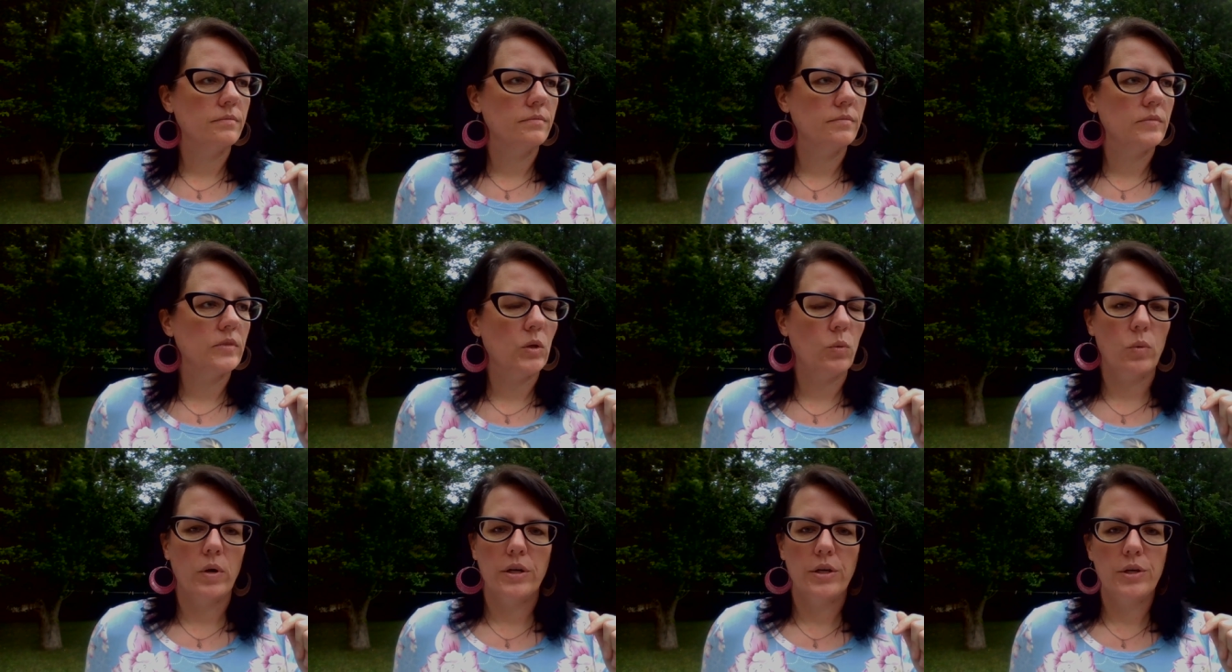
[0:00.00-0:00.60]
the
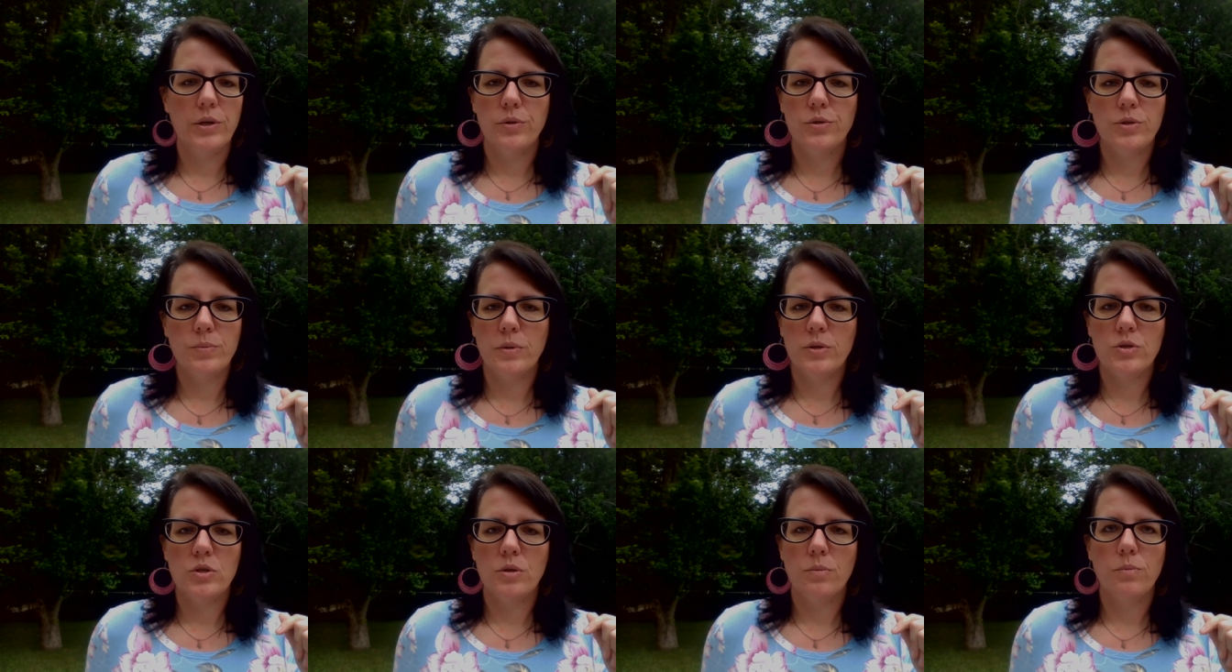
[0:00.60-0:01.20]
one who's
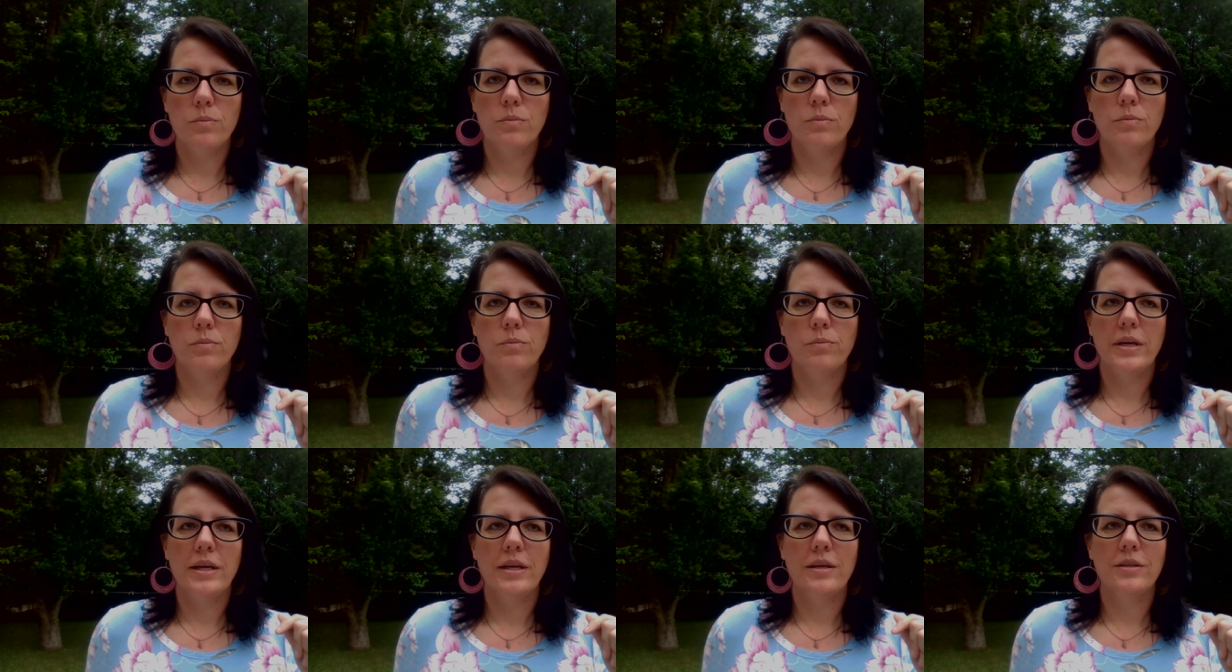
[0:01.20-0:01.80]
supposed to
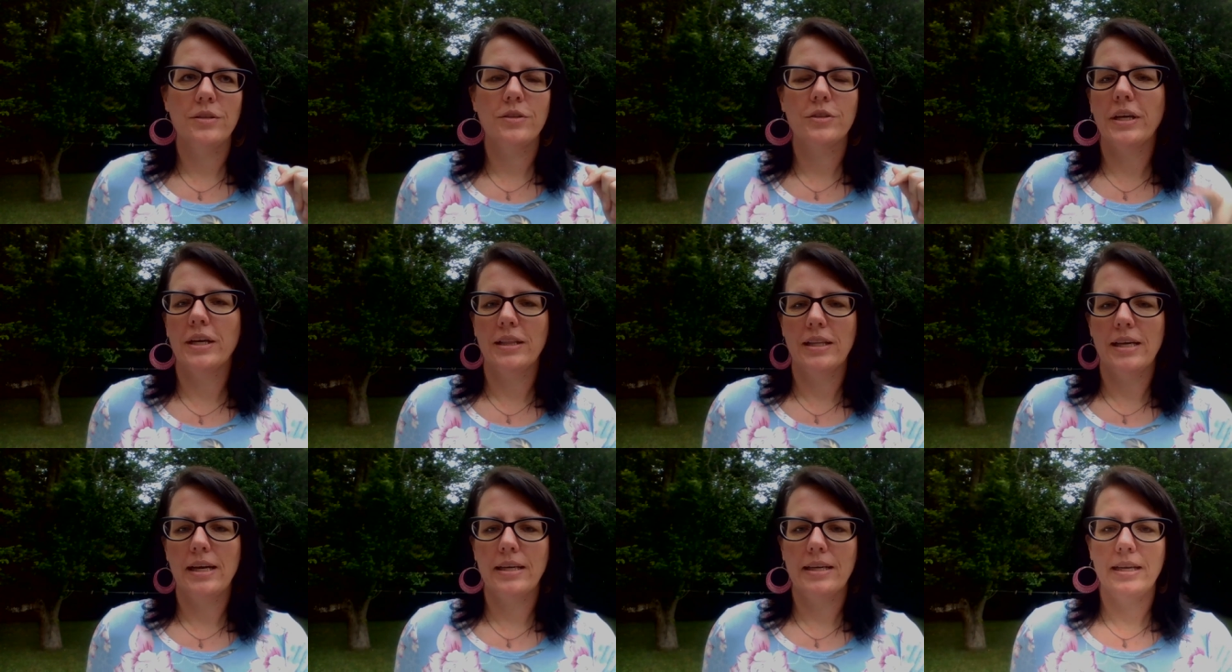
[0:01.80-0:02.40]
be looking
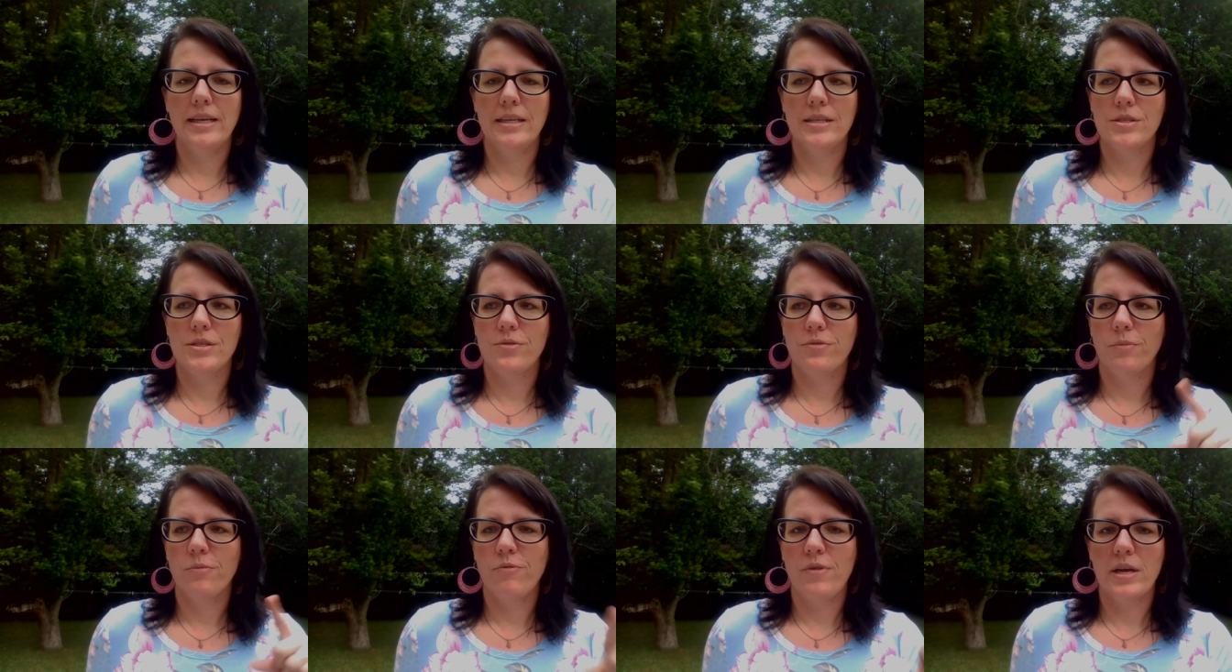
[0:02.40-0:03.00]
like he's
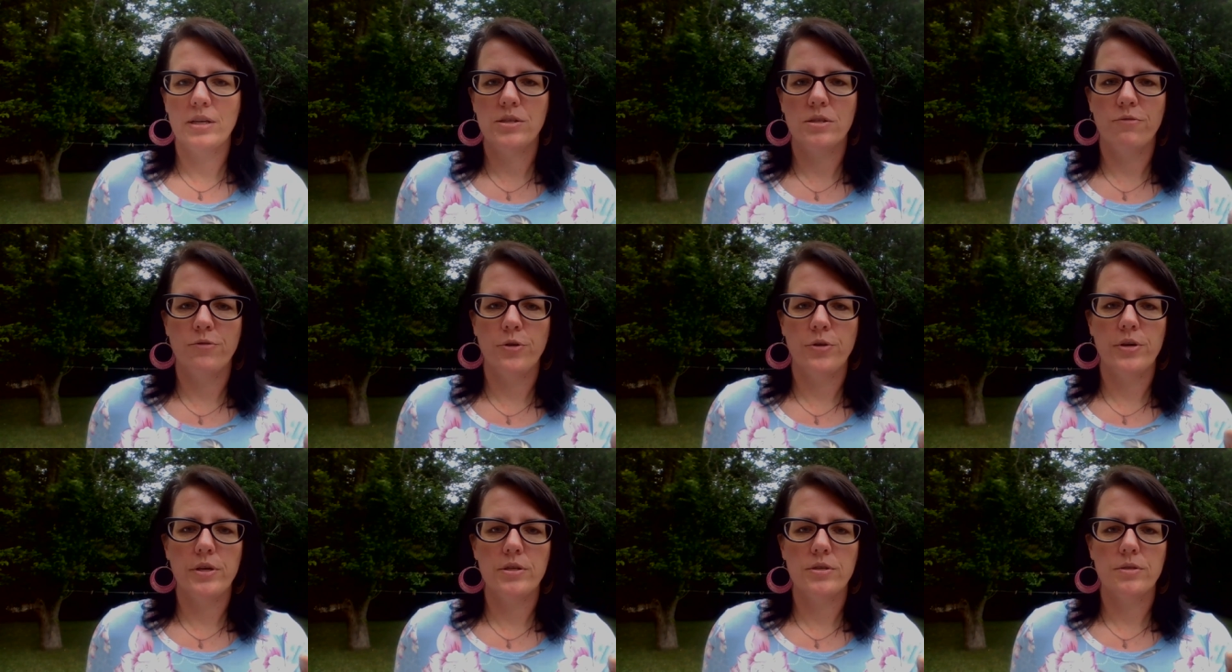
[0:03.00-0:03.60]
from Fast and
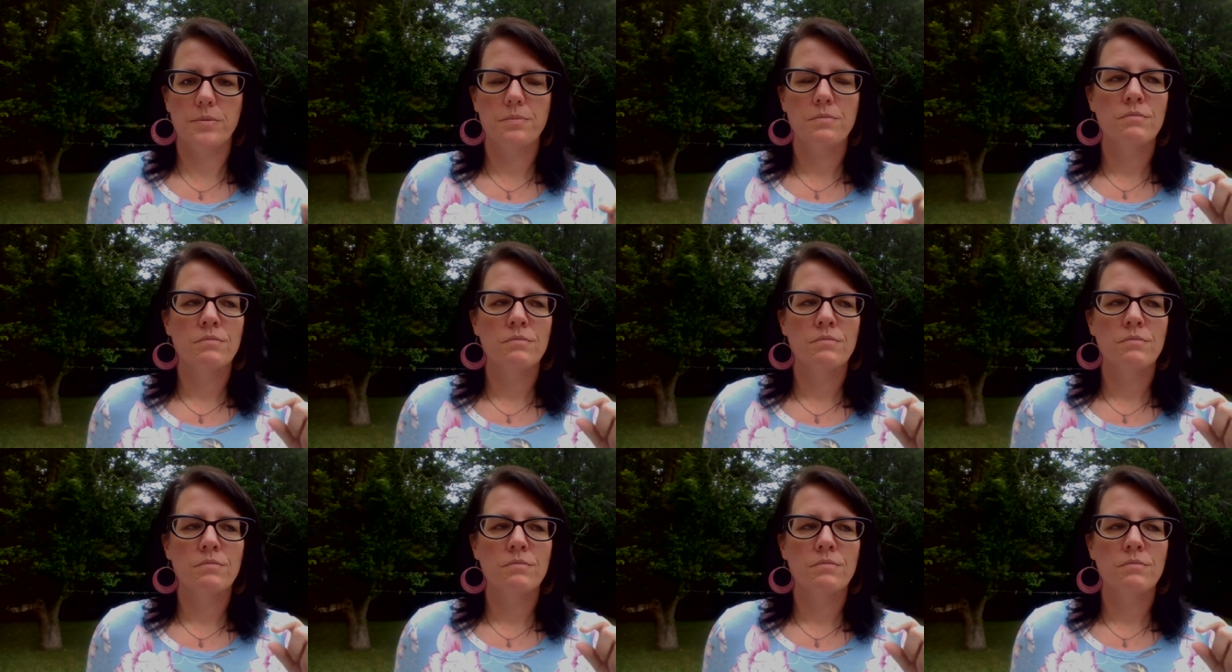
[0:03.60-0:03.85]
Furious,